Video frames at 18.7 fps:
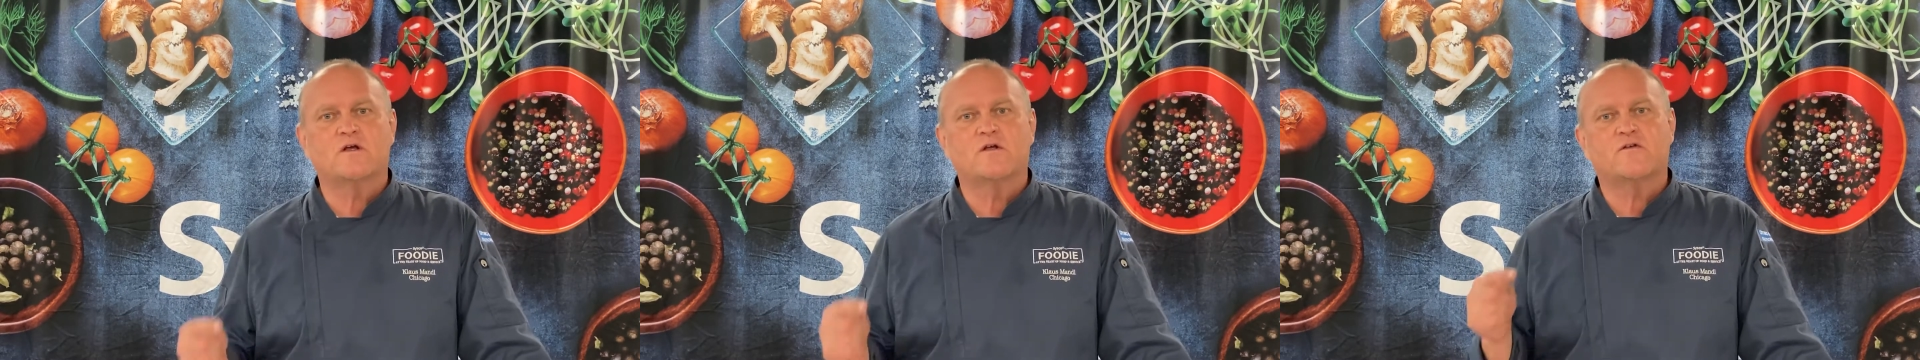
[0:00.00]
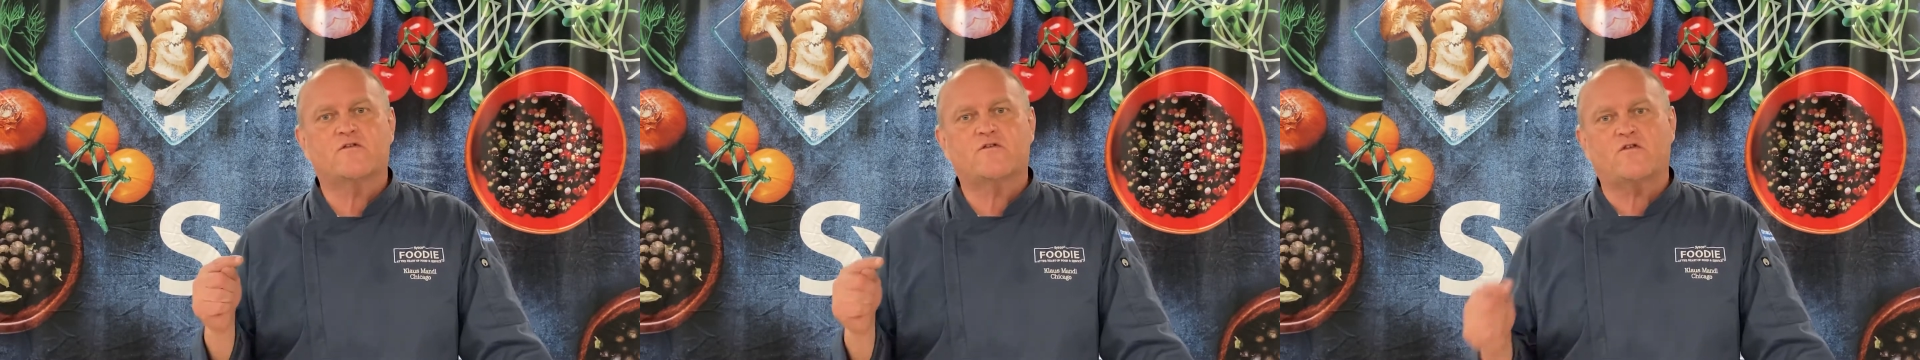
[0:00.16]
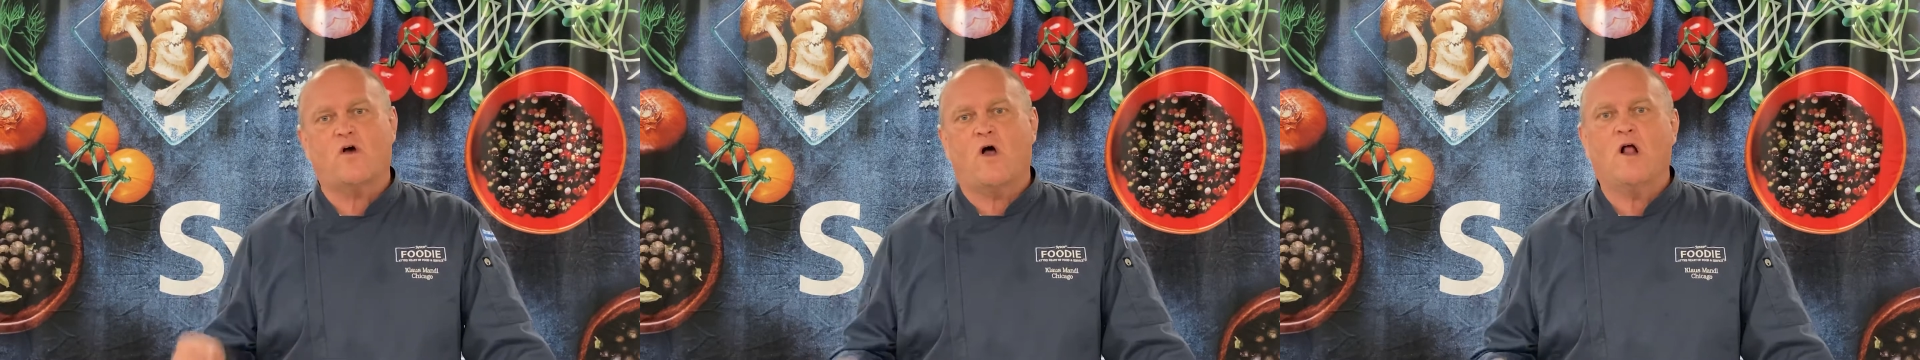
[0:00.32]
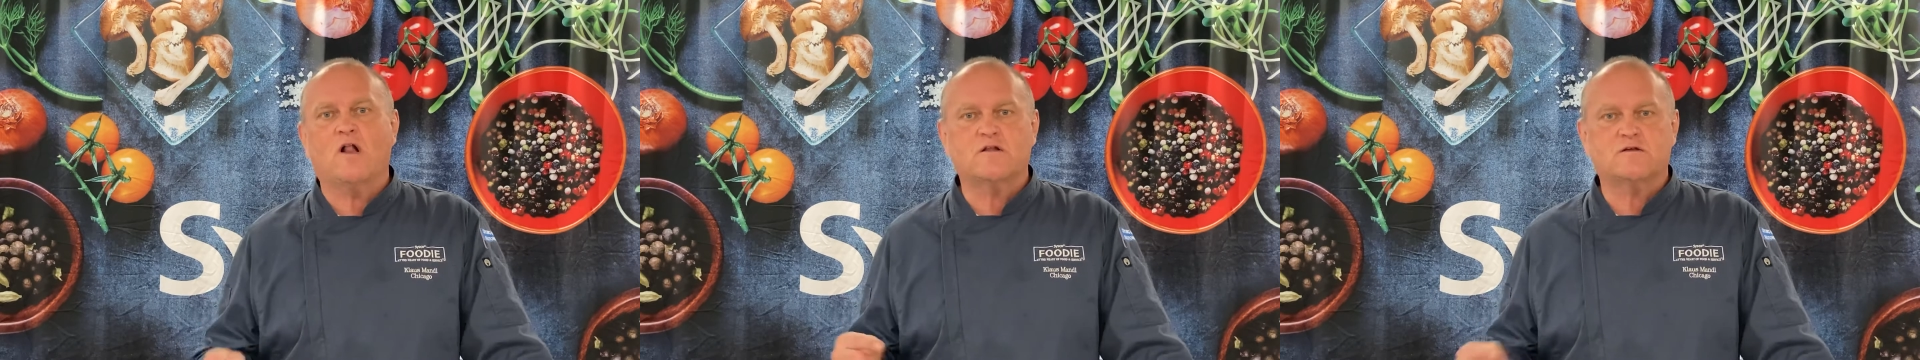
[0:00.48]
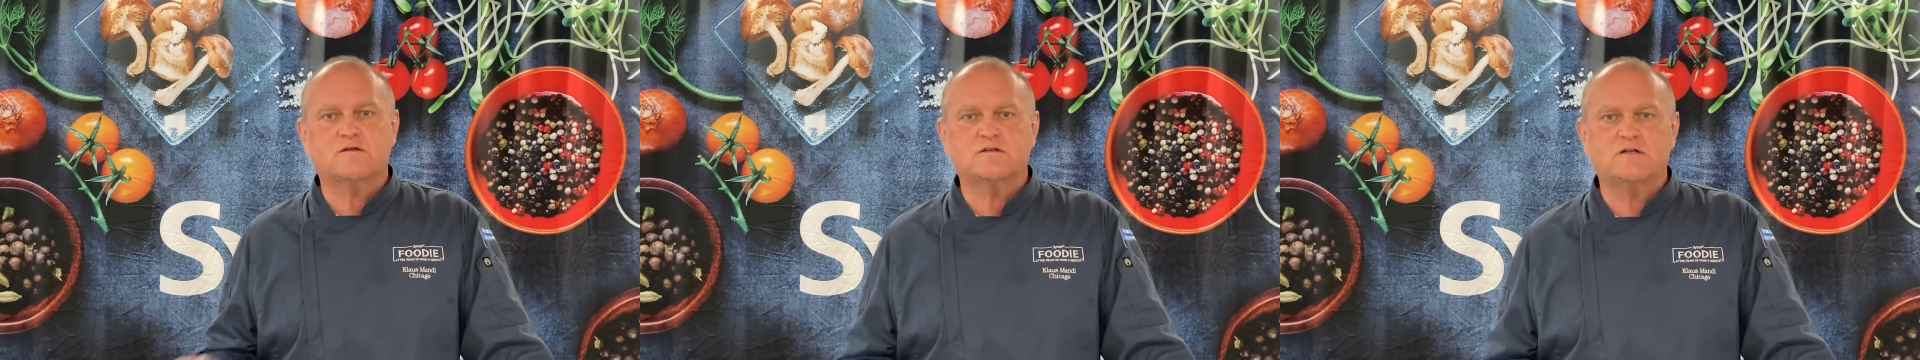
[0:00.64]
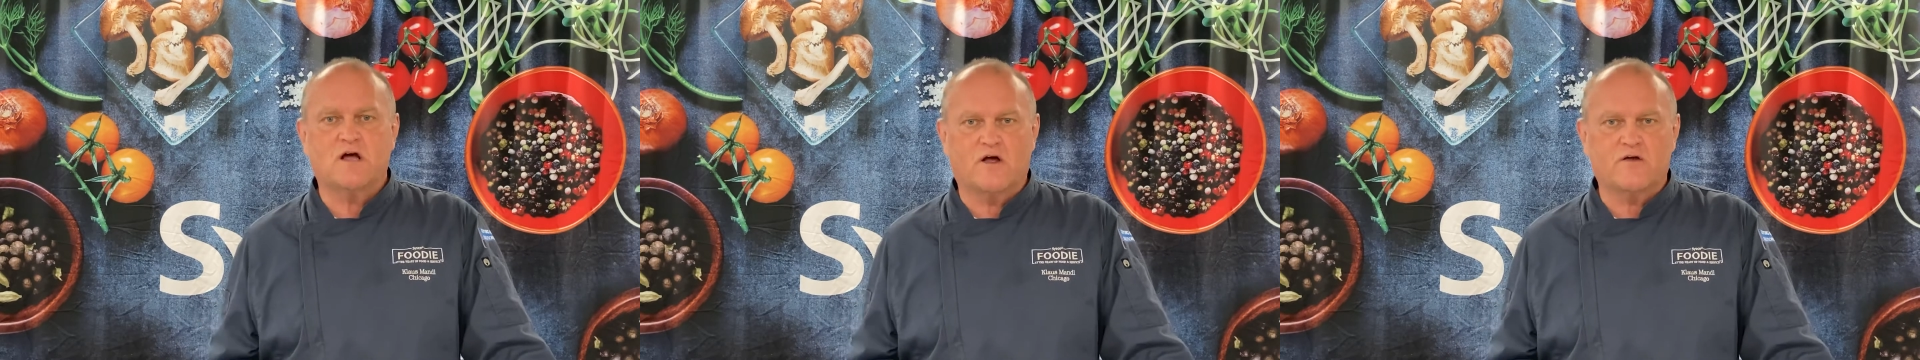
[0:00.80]

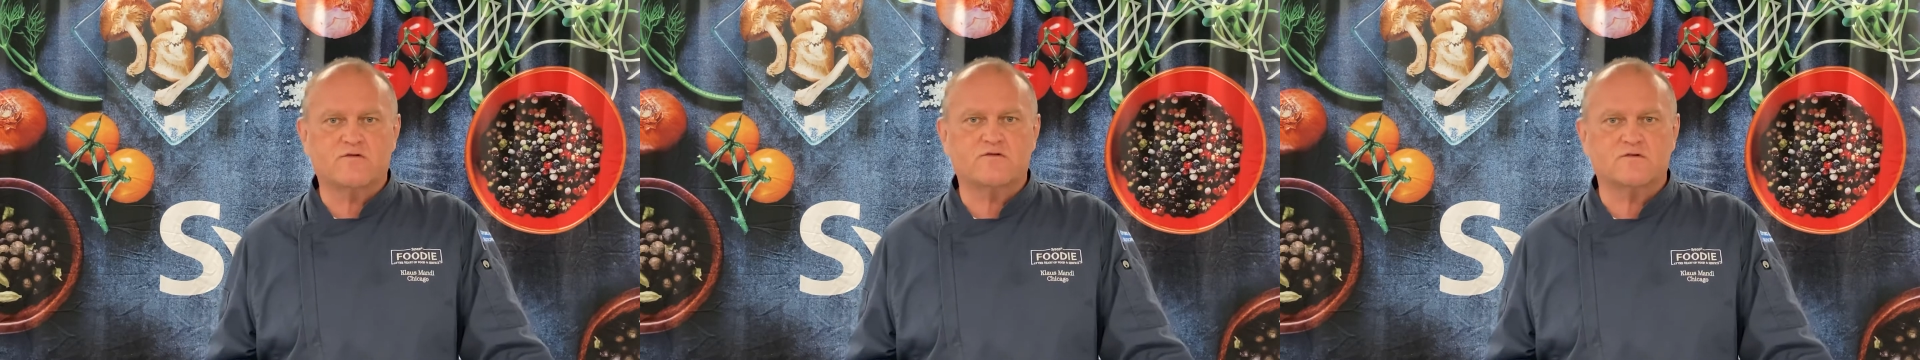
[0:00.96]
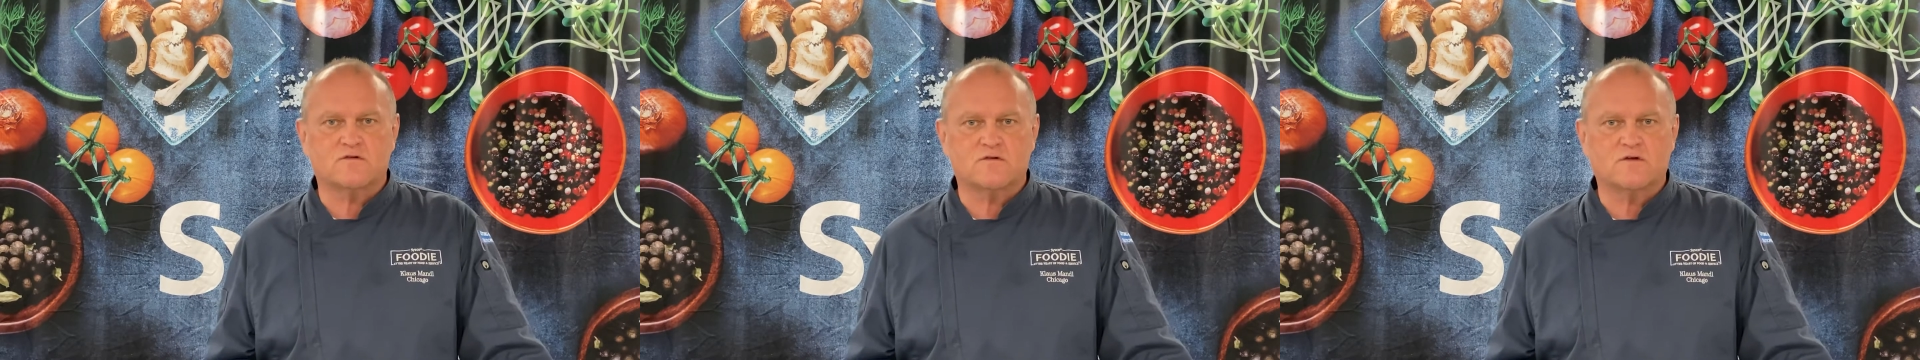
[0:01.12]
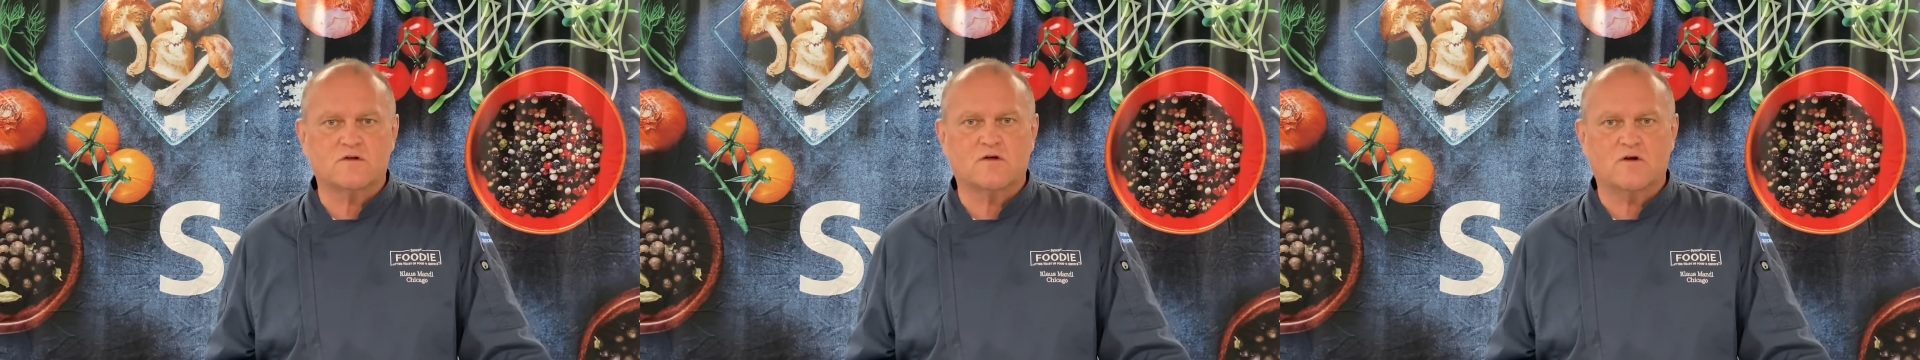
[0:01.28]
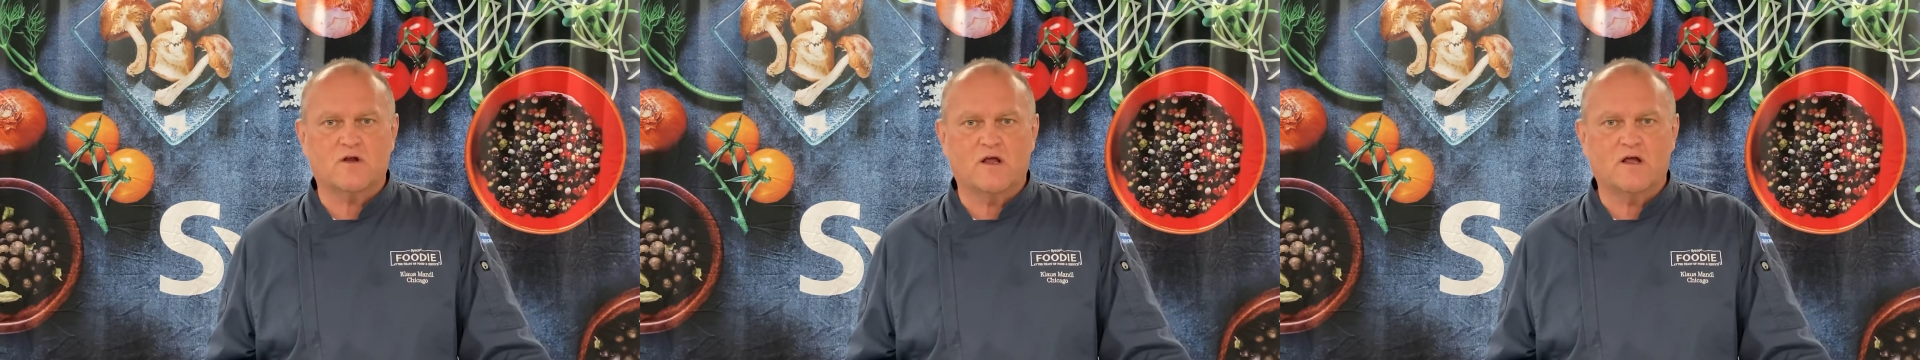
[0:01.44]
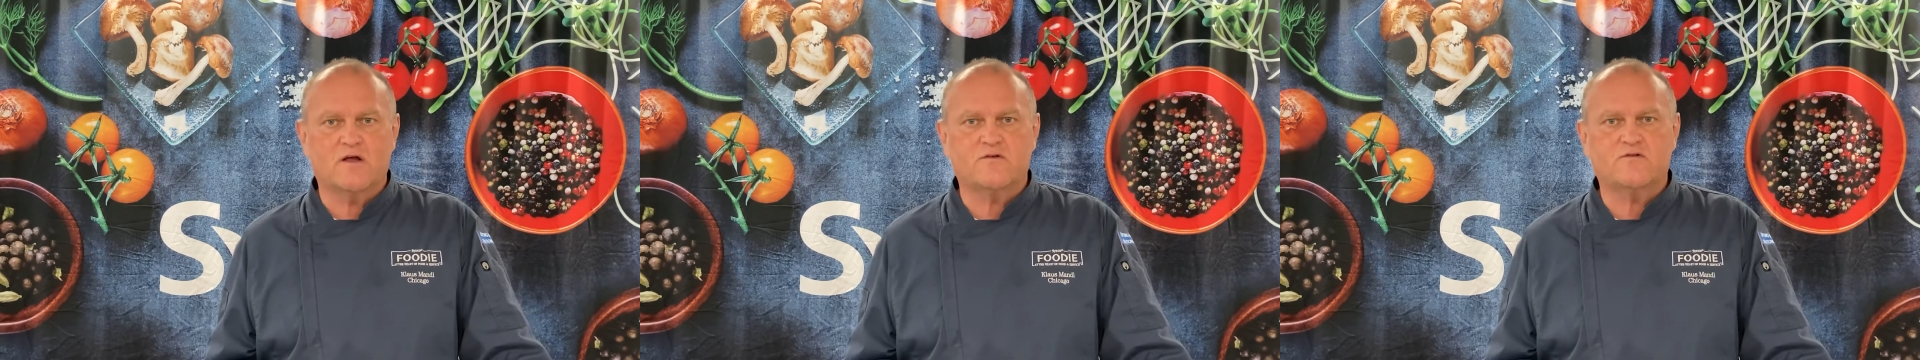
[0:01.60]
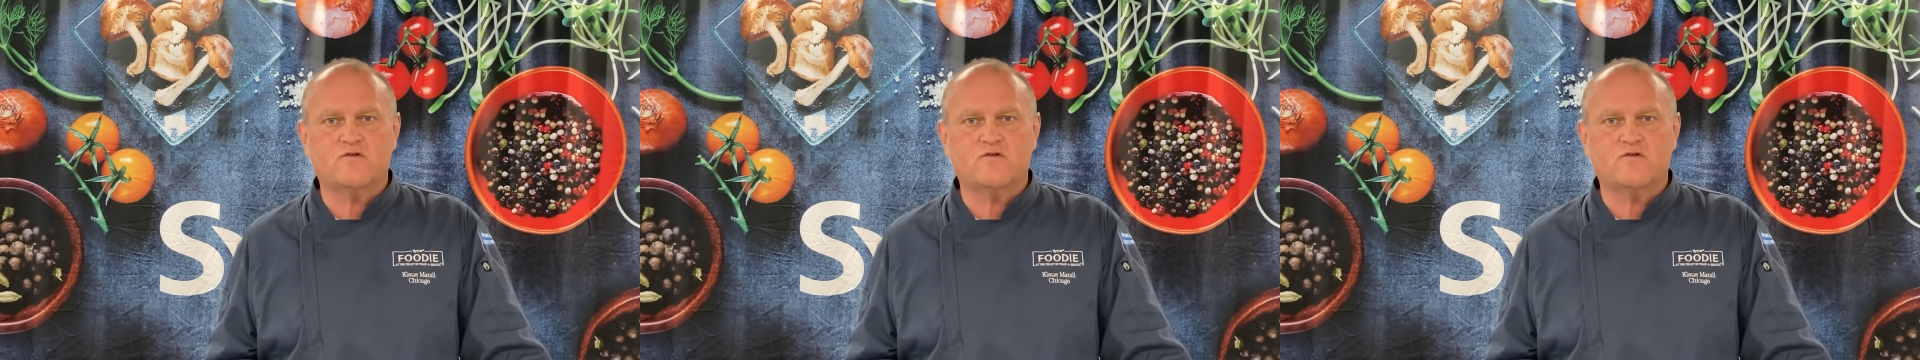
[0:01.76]
salt doesn't, okay?